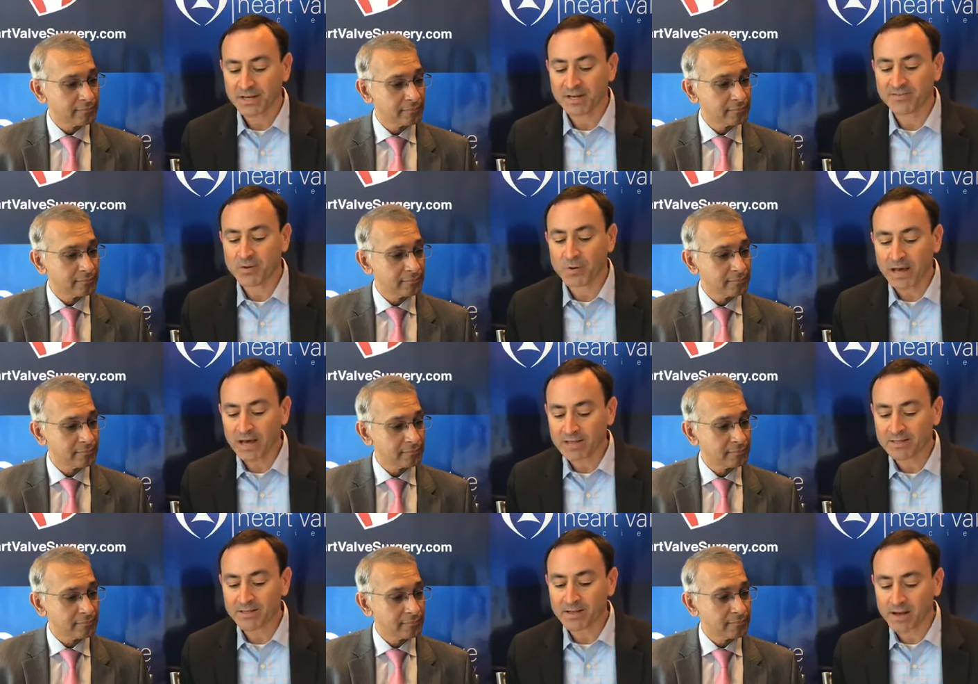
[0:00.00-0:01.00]
Speaker 1: if you
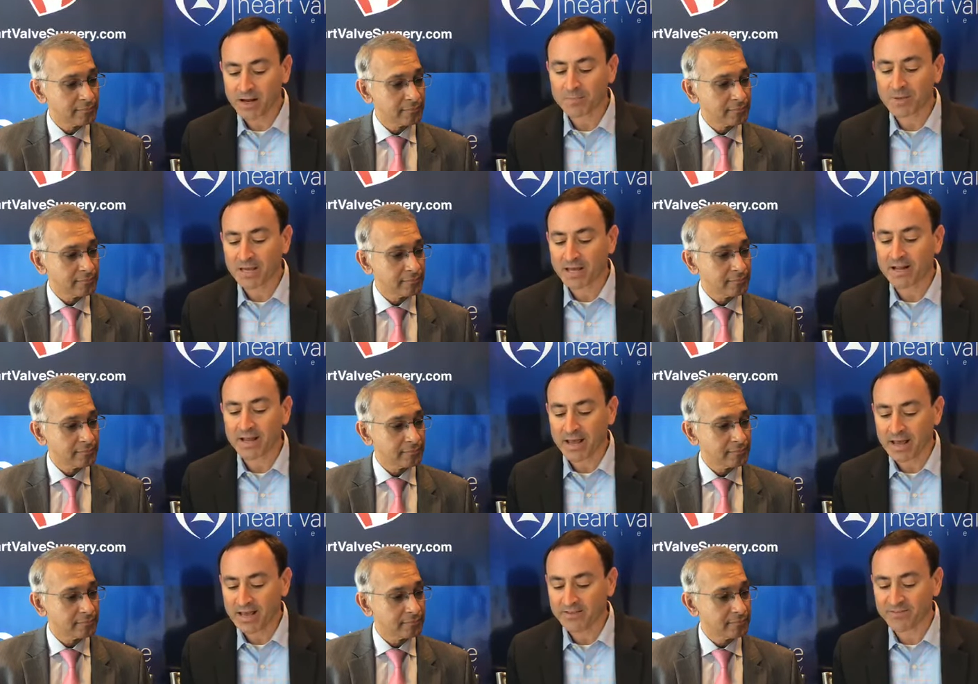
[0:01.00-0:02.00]
ended up getting
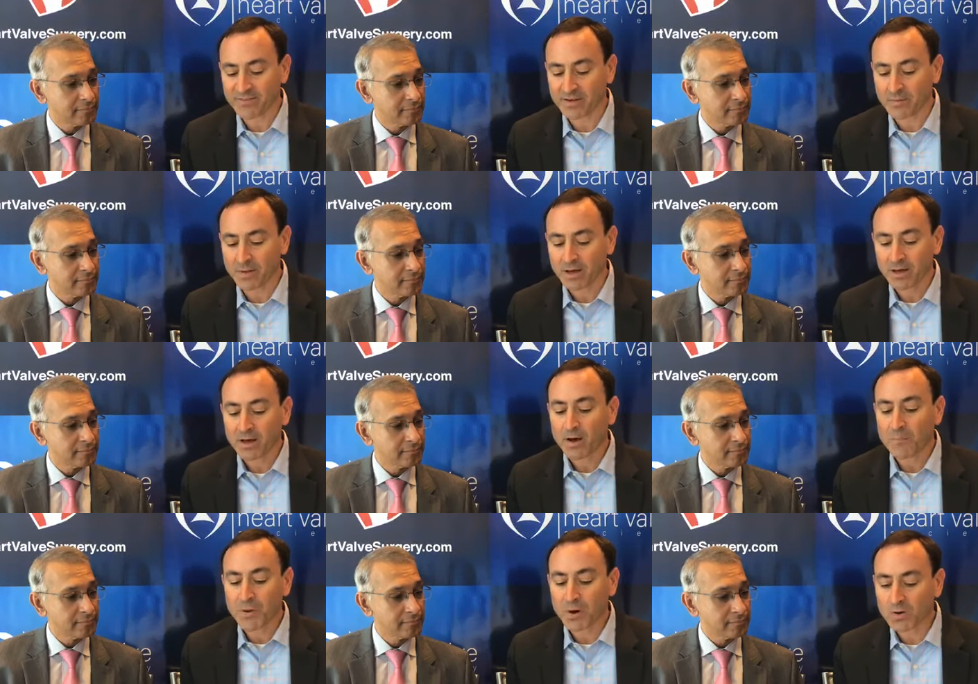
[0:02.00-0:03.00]
AFib
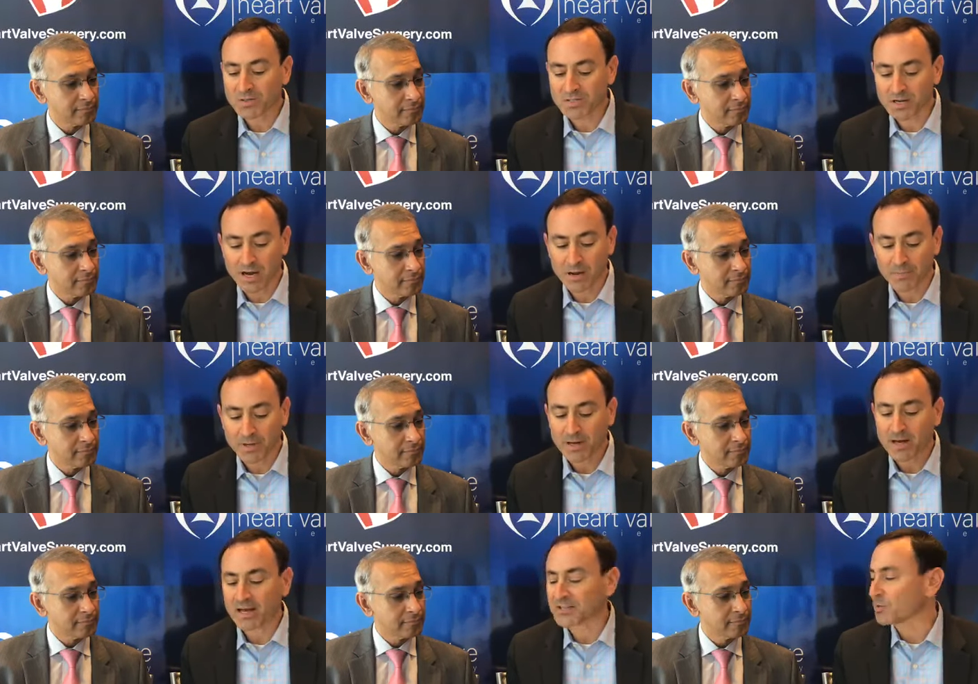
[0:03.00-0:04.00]
post-op
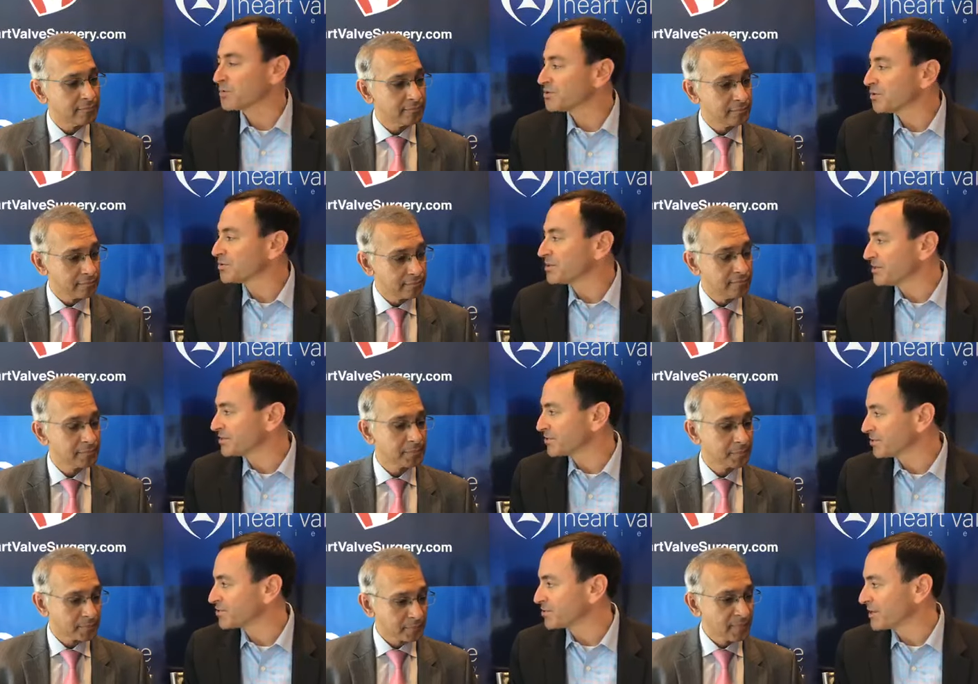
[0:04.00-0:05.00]
as a result of the
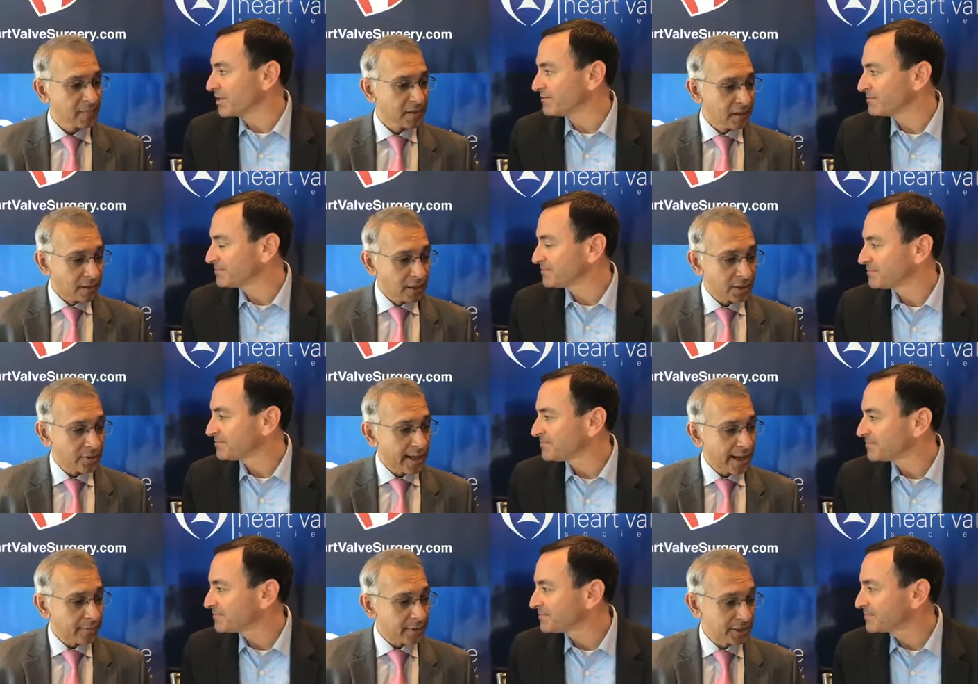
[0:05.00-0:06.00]
surgery?
Speaker 2: Yeah, so
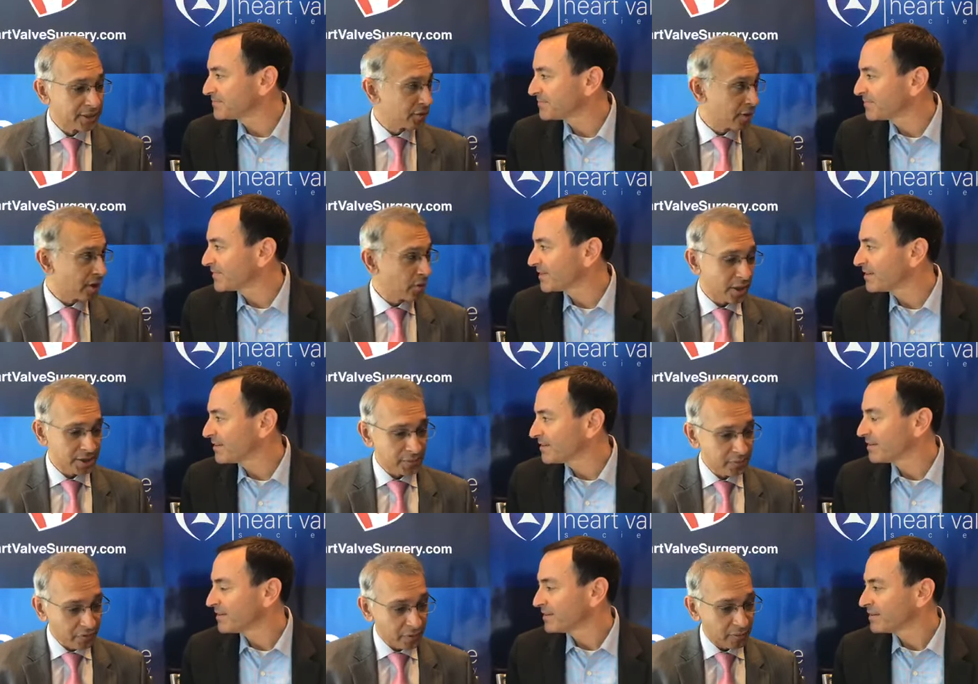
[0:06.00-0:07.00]
Adam, this is a great
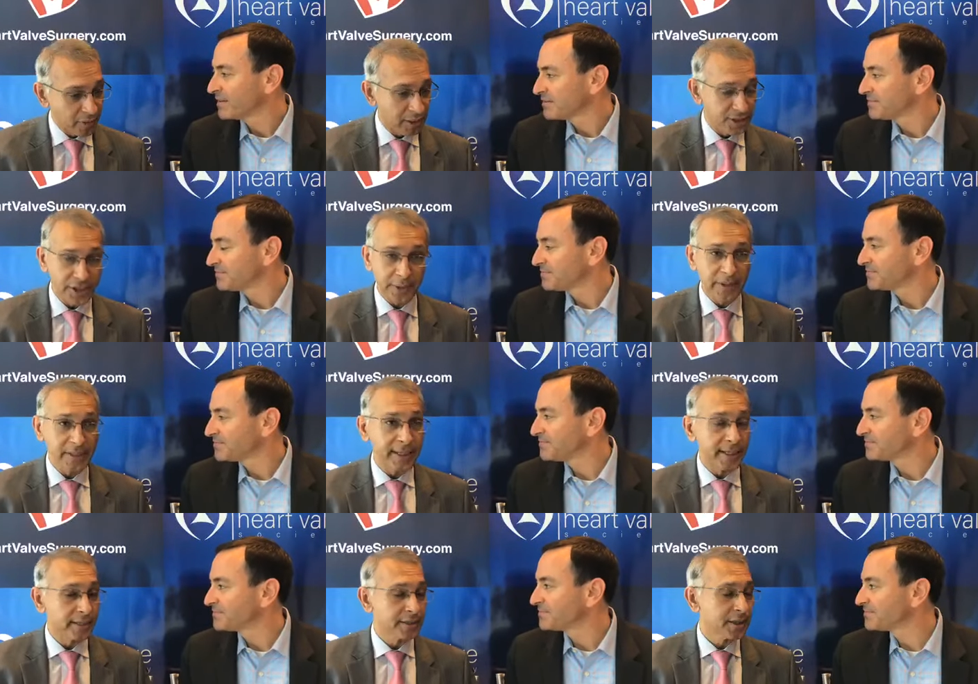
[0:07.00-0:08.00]
question from Jim and
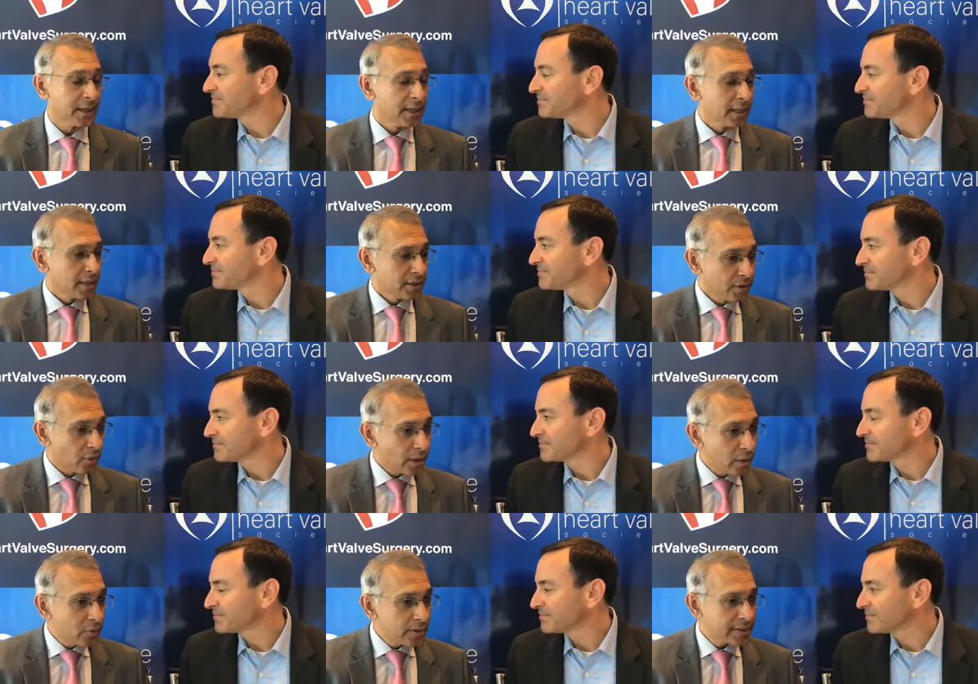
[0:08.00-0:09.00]
Dennis. So
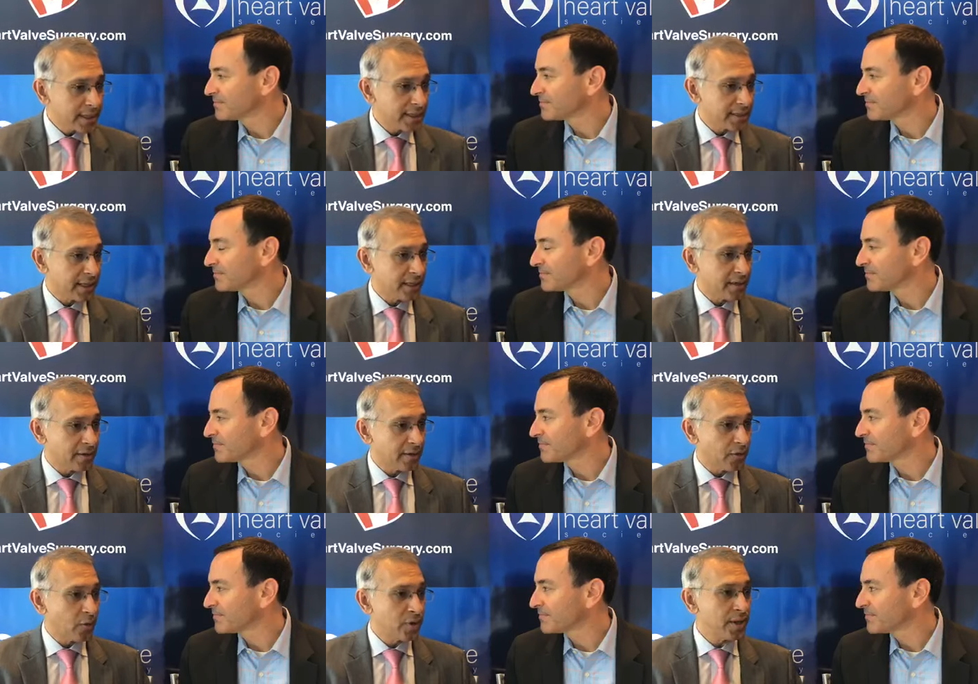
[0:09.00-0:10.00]
what I would say is that
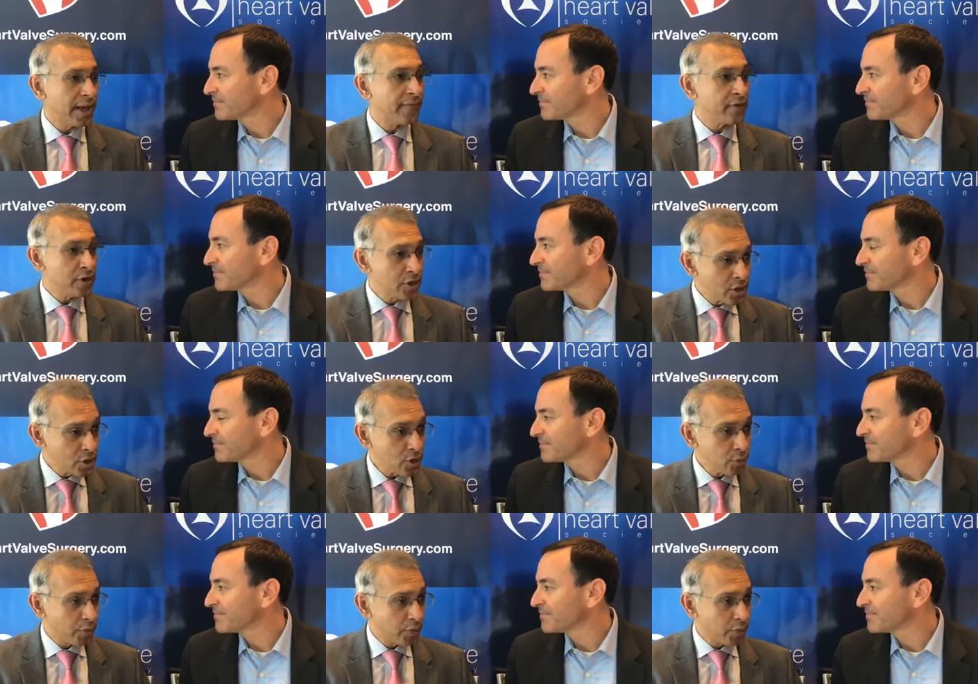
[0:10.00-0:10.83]
when you have new